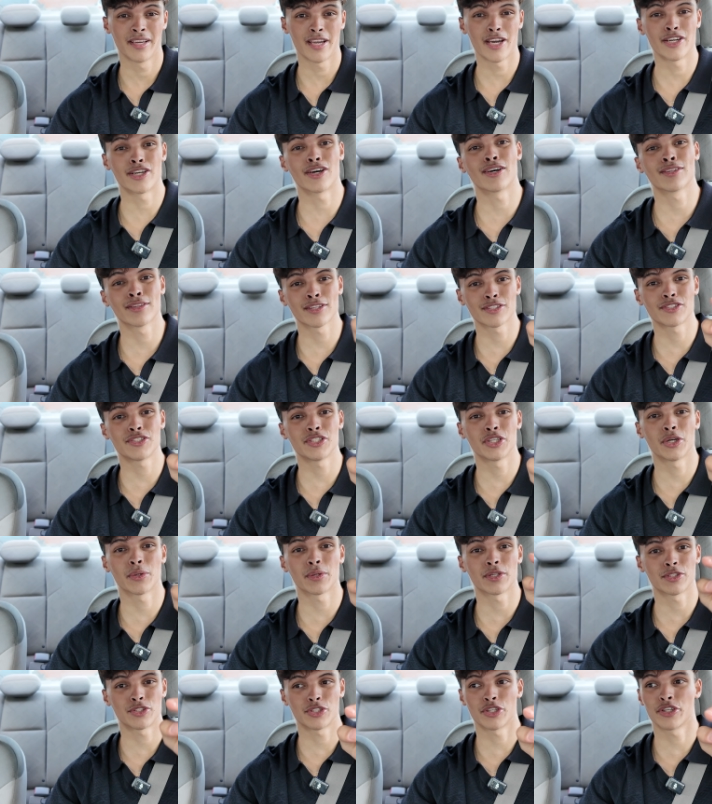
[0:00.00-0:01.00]
And unless you
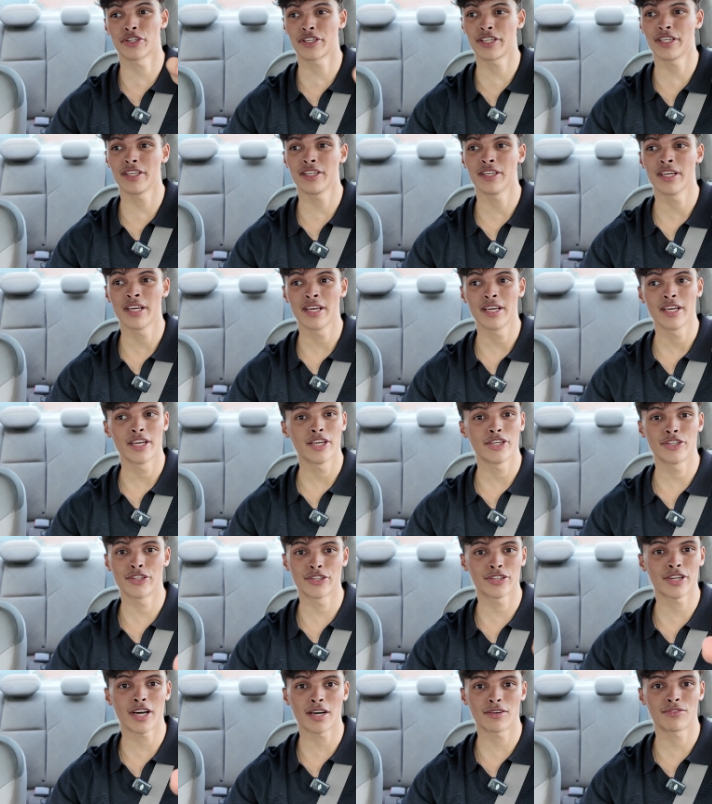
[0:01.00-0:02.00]
go to Turkey,
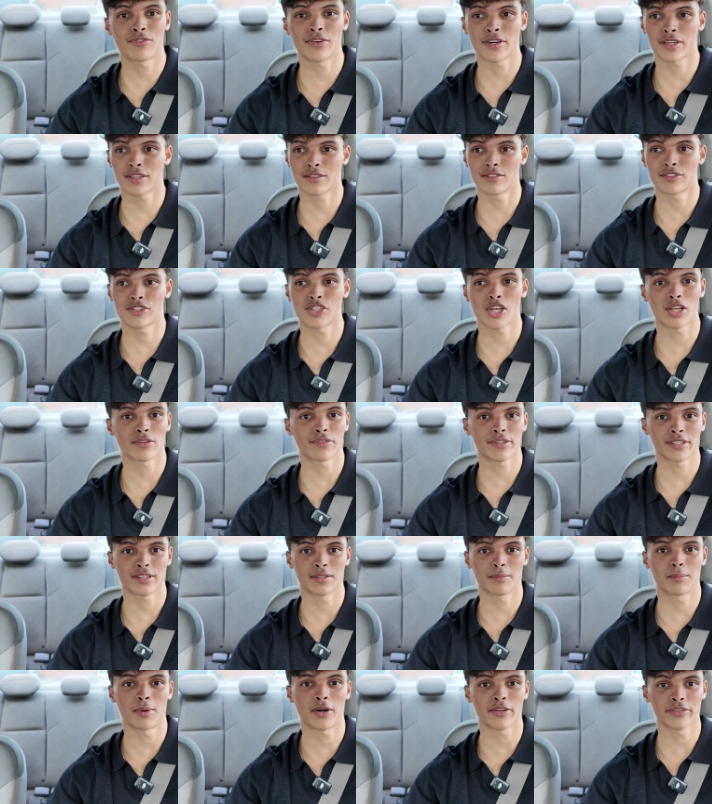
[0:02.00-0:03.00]
you're not fucking
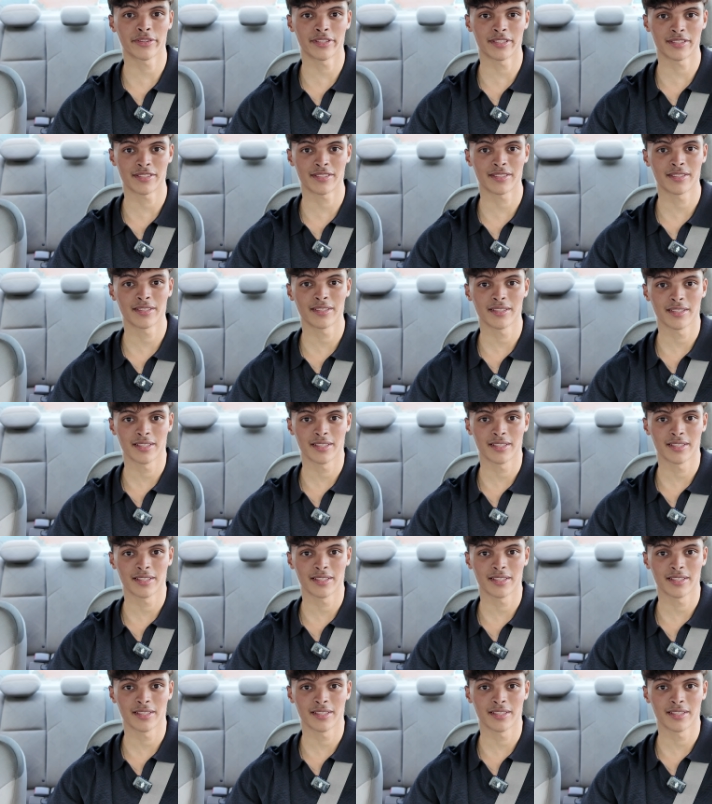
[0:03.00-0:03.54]
solving the baldness.